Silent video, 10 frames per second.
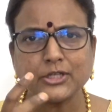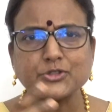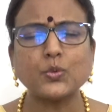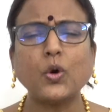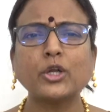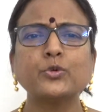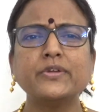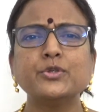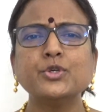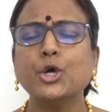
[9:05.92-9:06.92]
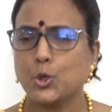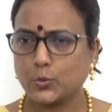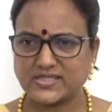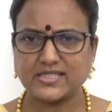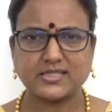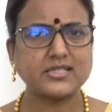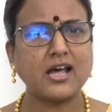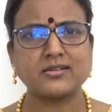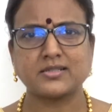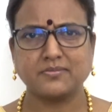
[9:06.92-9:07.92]
So what do? We sit in
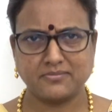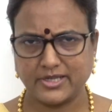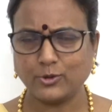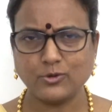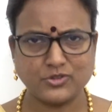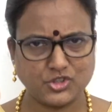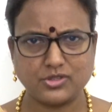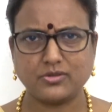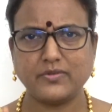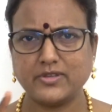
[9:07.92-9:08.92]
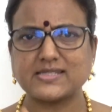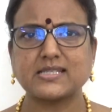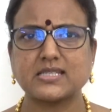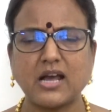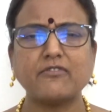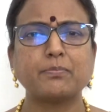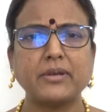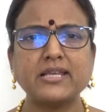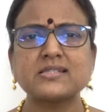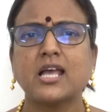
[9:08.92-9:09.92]
our, we sit in our
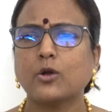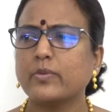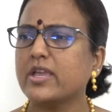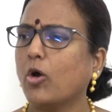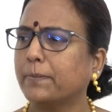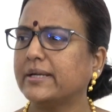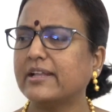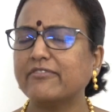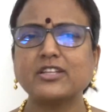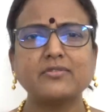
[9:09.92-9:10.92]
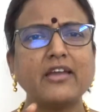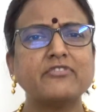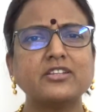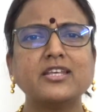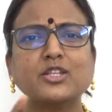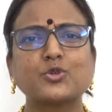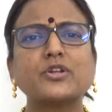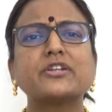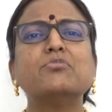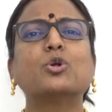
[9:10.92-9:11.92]
place. We operate everything through
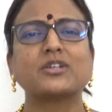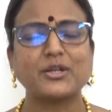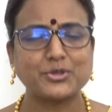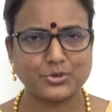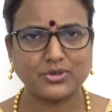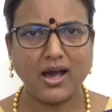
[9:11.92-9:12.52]
a remote control.